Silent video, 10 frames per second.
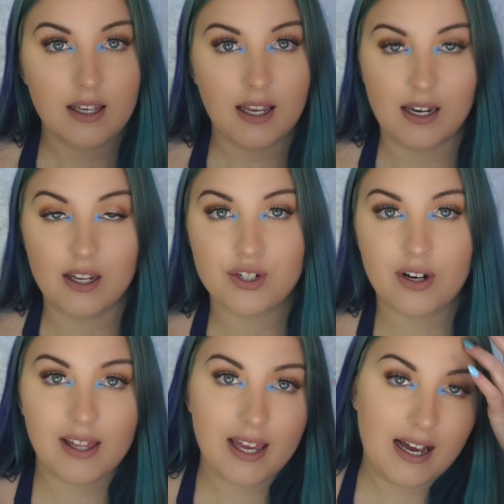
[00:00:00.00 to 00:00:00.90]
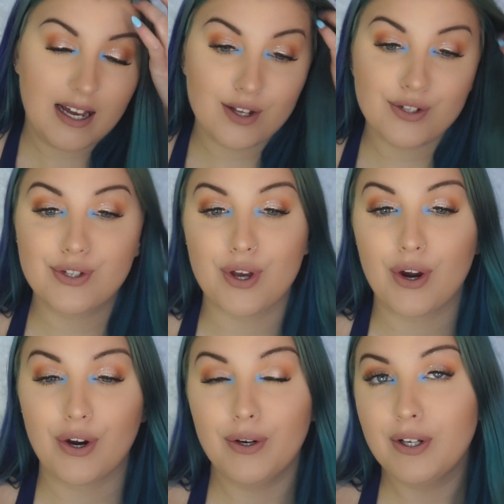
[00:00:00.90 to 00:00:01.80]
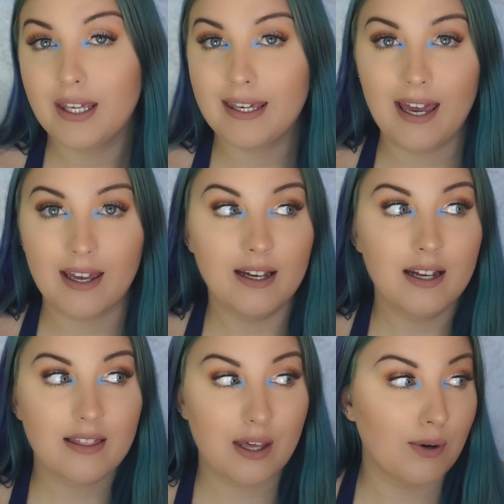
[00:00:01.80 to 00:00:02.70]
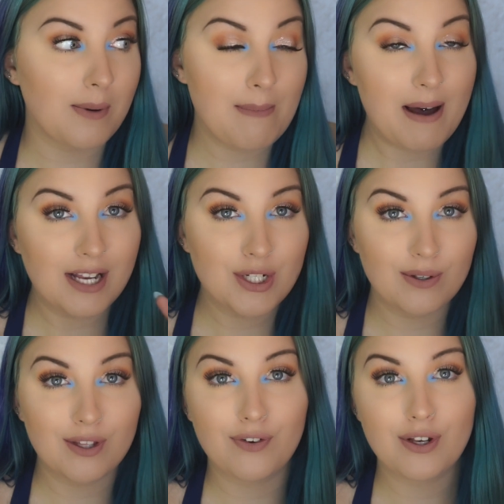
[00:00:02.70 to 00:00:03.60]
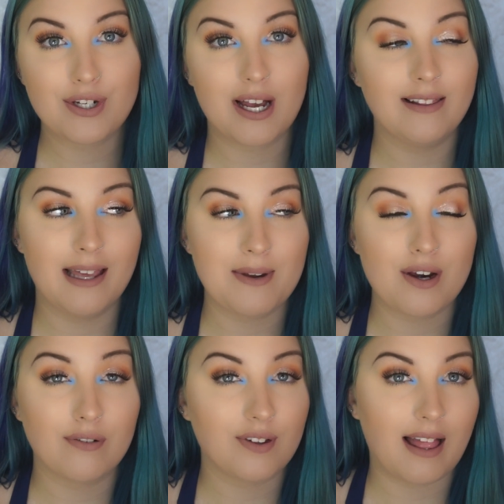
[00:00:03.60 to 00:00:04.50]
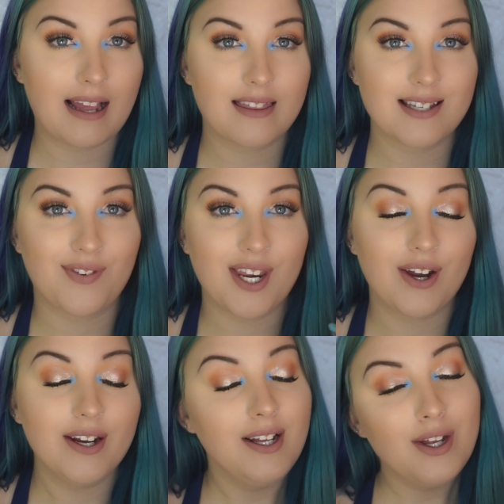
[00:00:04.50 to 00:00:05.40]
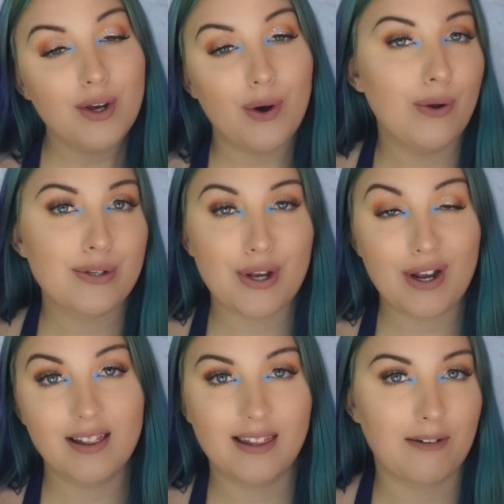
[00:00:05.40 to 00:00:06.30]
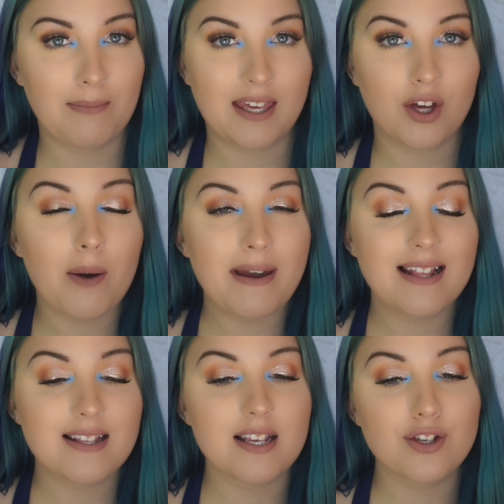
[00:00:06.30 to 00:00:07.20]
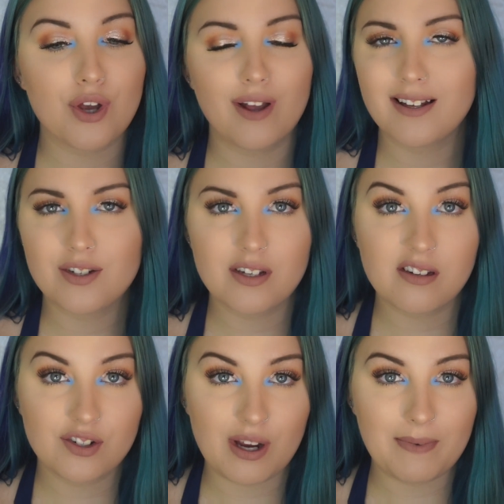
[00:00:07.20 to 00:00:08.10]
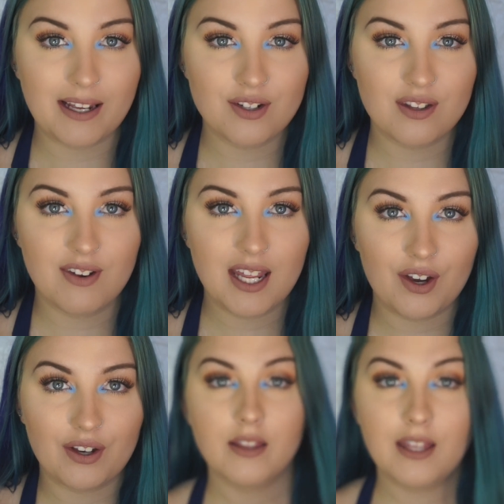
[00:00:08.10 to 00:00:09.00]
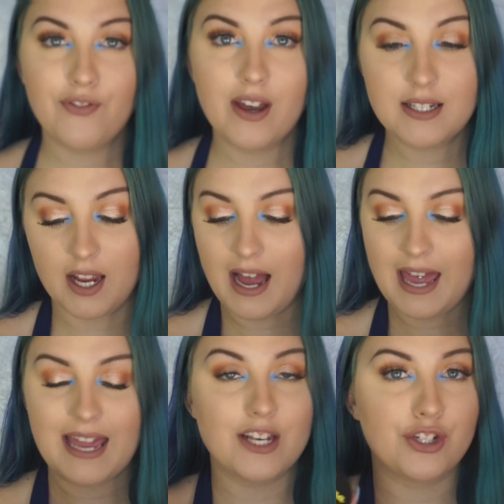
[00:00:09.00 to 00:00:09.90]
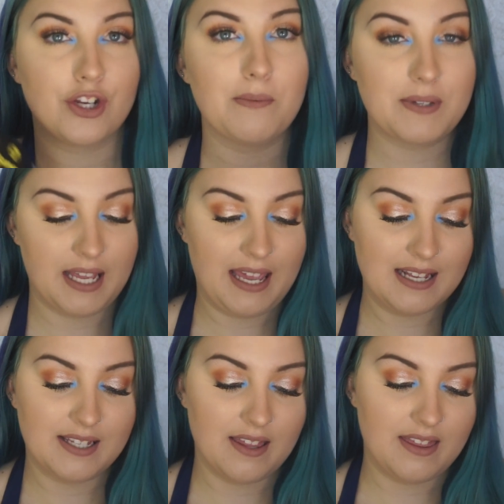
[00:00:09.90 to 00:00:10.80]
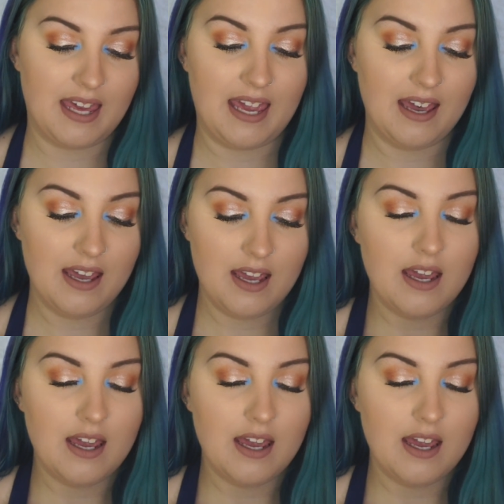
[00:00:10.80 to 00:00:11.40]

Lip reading: in Australia. So yeah, there will be a part 2 in the future. Let me know if you like this video. Also, leave me comments. So let's just jump into the video. The first high-end dupes is the